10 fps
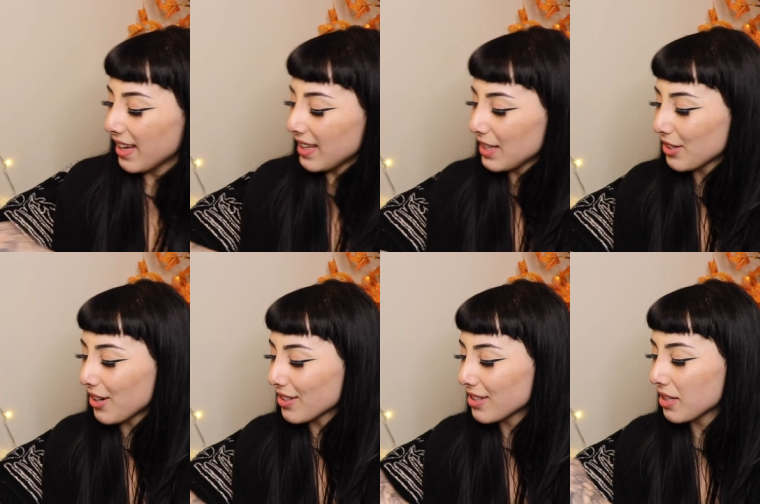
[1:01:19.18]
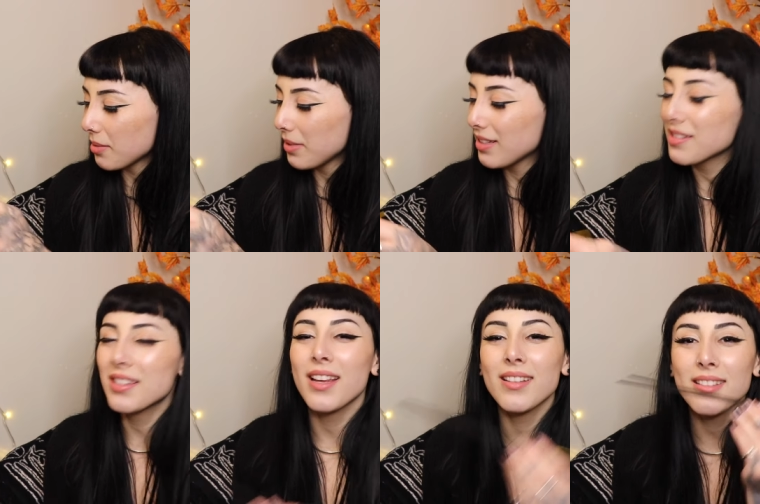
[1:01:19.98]
And there are some
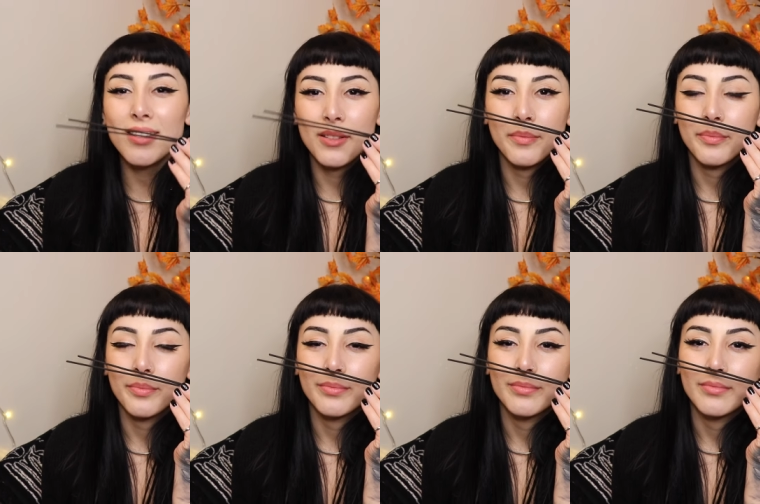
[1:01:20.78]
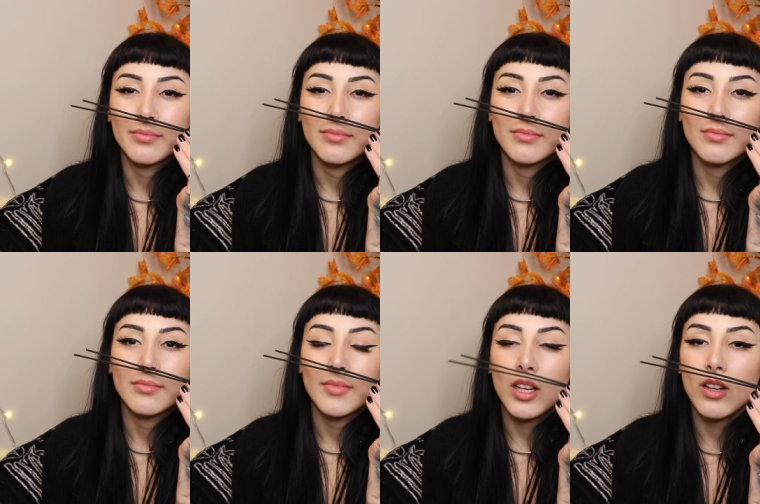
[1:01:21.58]
incense.
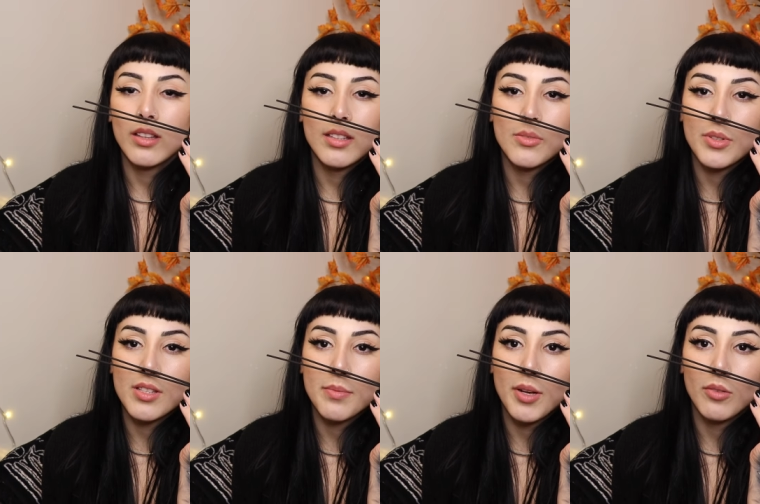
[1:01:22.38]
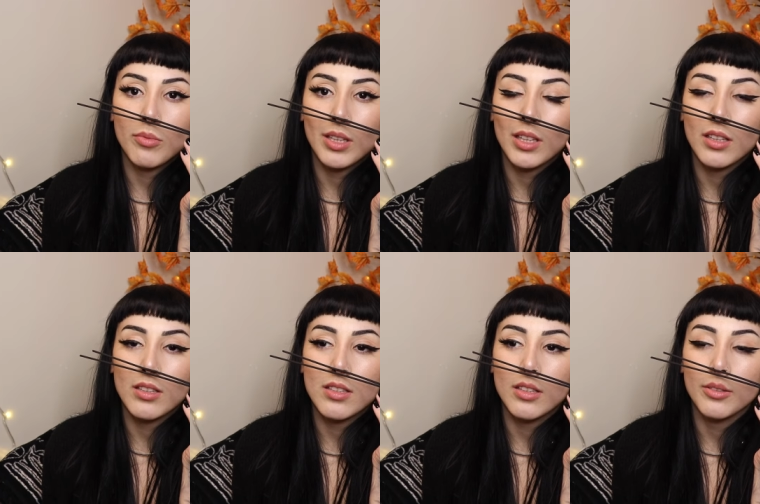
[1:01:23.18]
Oh, these ones smell really
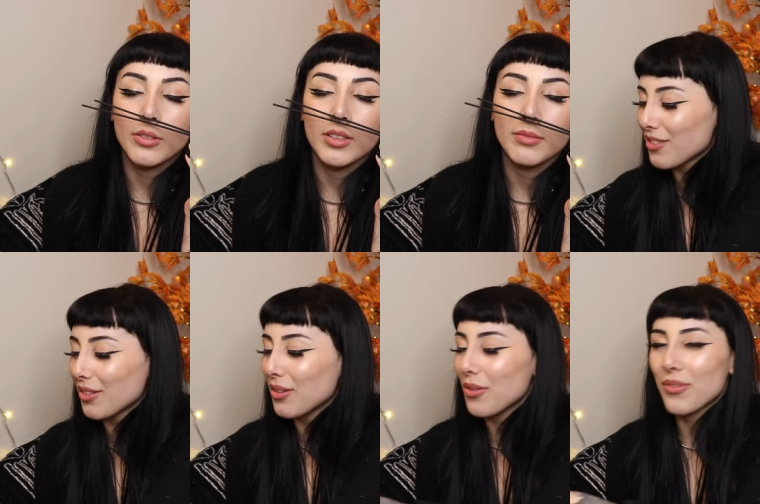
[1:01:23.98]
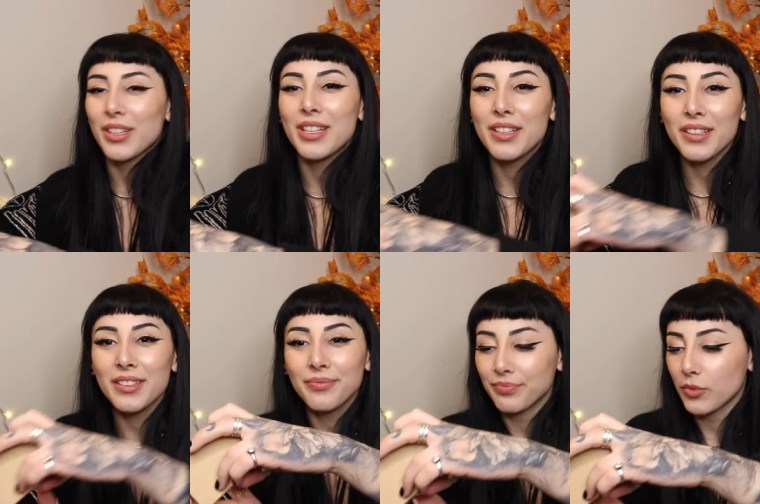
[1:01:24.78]
good too. So I'll go over here.